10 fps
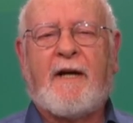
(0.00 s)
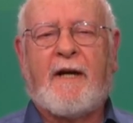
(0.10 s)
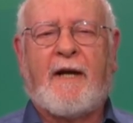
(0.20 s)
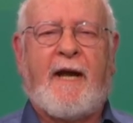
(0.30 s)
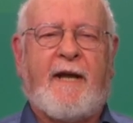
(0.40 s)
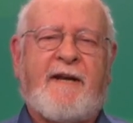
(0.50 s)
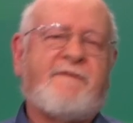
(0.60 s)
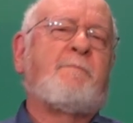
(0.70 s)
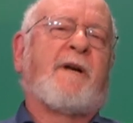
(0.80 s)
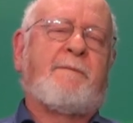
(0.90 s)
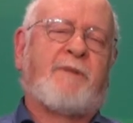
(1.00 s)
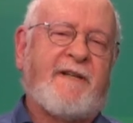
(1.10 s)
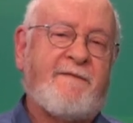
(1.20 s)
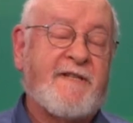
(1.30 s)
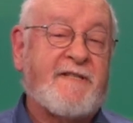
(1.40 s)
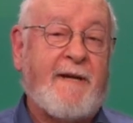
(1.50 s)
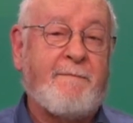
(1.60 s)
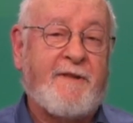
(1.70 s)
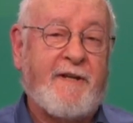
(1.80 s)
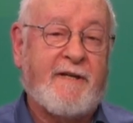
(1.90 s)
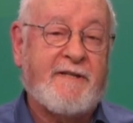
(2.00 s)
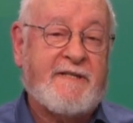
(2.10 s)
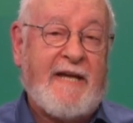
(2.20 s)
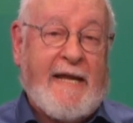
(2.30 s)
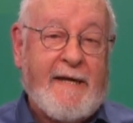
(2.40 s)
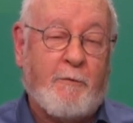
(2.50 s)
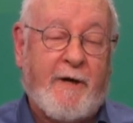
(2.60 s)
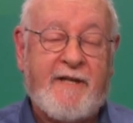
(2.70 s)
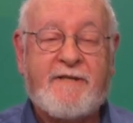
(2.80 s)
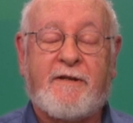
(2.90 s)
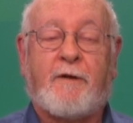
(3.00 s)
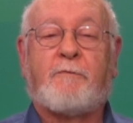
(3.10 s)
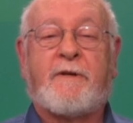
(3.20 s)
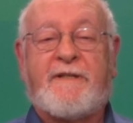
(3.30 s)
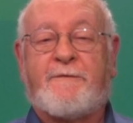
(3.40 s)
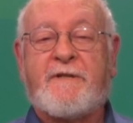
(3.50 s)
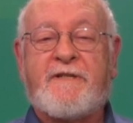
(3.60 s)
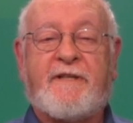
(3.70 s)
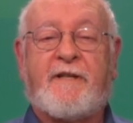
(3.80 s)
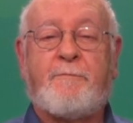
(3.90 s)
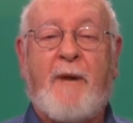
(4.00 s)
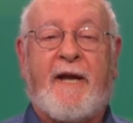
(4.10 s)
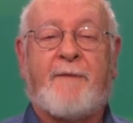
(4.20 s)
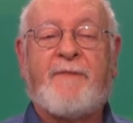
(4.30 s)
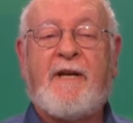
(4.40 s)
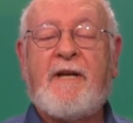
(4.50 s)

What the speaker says: and everybody believed the same things anyway, so what difference did it make?